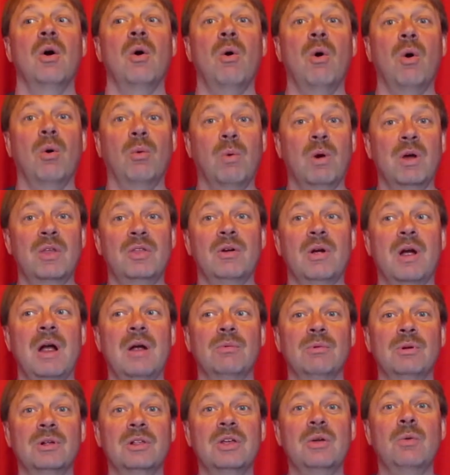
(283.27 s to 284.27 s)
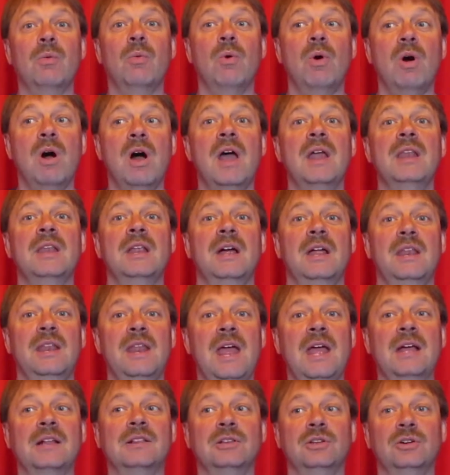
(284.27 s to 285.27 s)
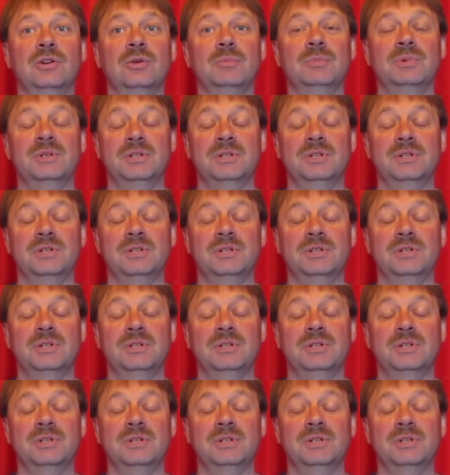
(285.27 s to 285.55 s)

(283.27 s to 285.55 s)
or whether I really want an egg loop.